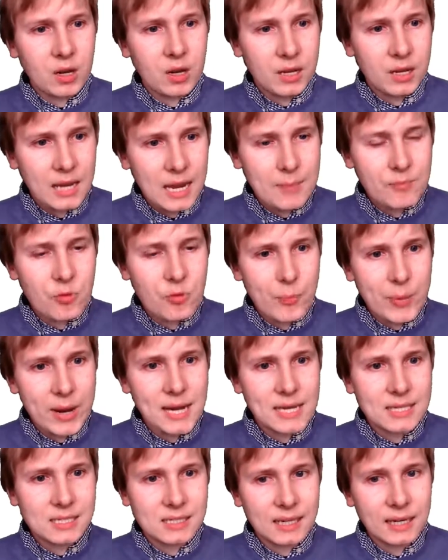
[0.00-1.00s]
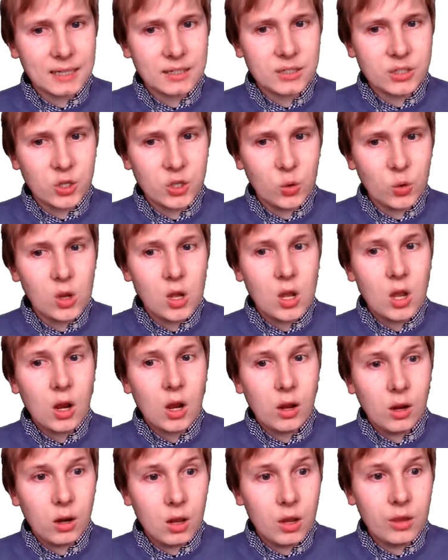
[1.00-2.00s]
keep repeating to
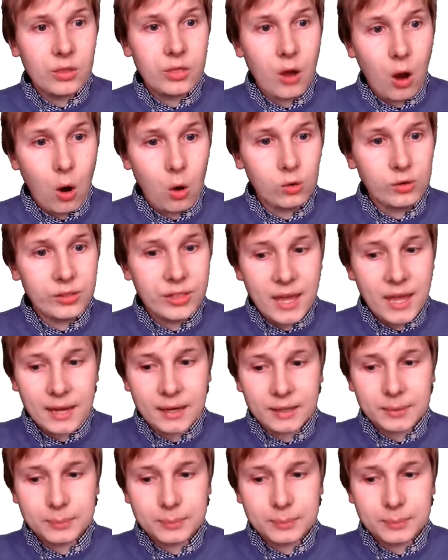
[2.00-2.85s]
learn the whole thing.